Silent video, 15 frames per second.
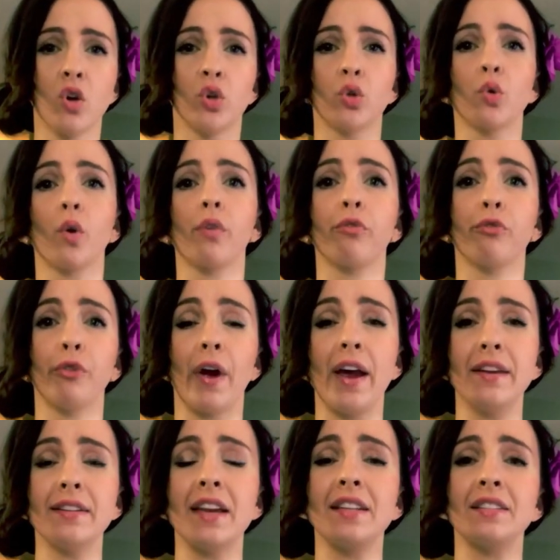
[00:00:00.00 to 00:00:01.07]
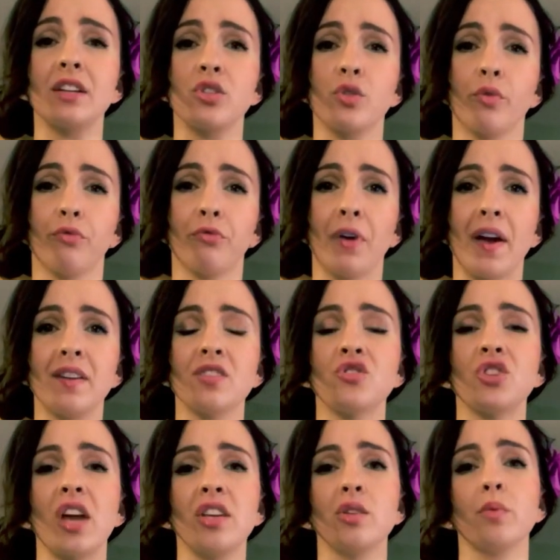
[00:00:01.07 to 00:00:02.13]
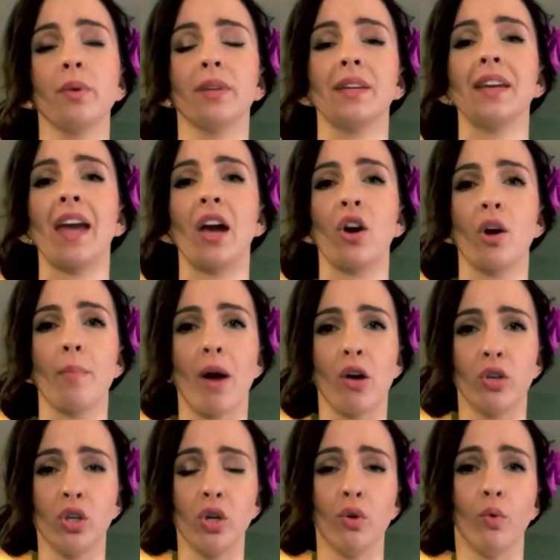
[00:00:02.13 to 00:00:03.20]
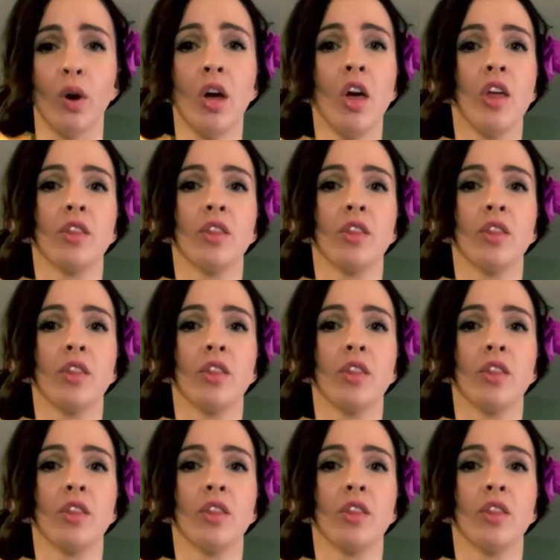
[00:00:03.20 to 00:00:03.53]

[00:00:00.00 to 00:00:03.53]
your friend, and does your friend genuinely care about you?